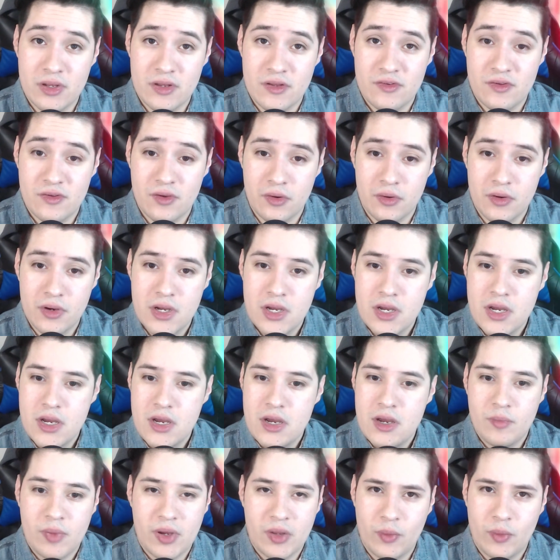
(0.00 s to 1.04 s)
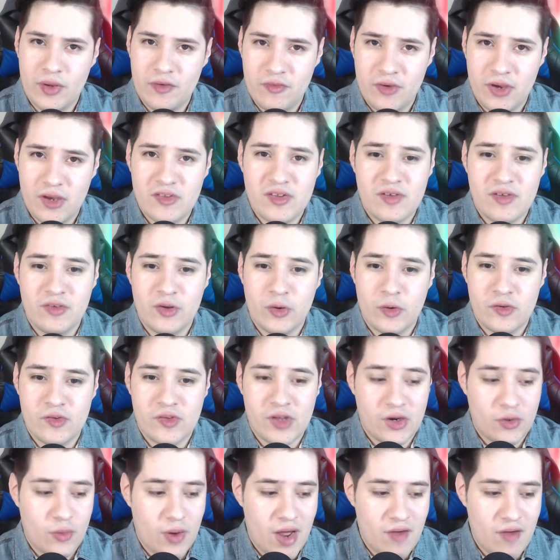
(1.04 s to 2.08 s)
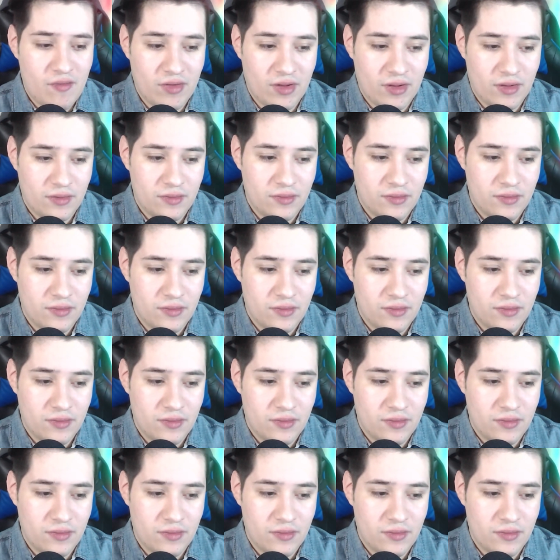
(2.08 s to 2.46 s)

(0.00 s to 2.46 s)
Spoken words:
So, by the way, if you guys haven't noticed, I don't have a